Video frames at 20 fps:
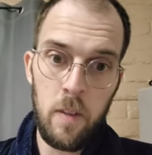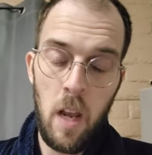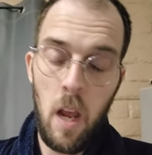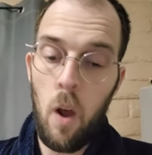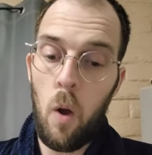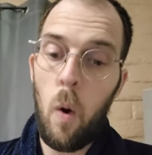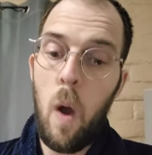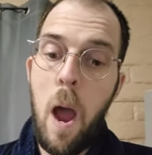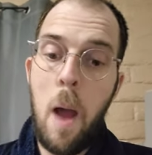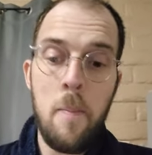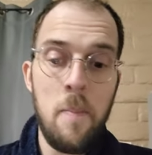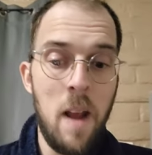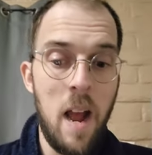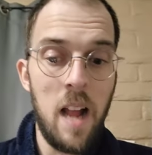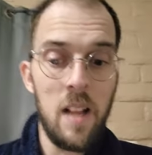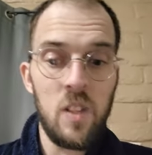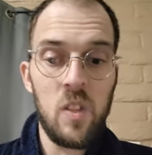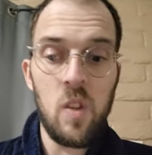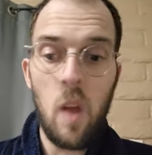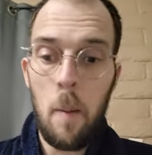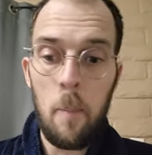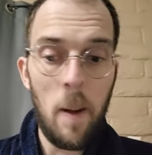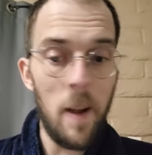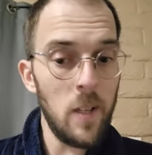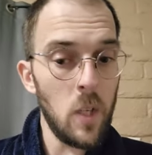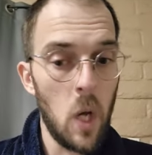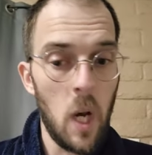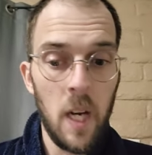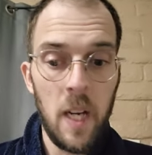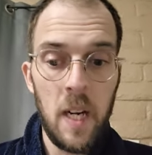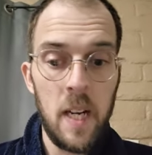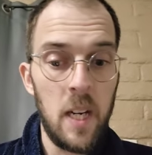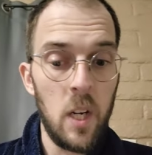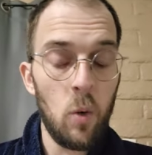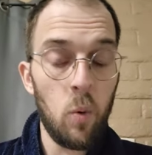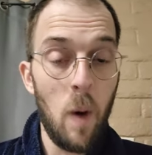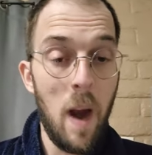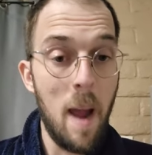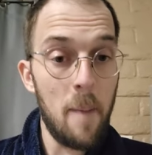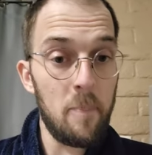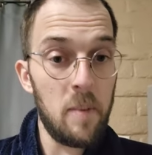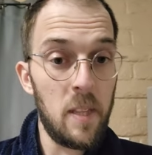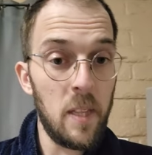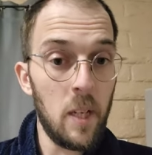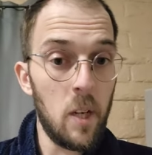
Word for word: Now, I'm not I'm not talking any crap to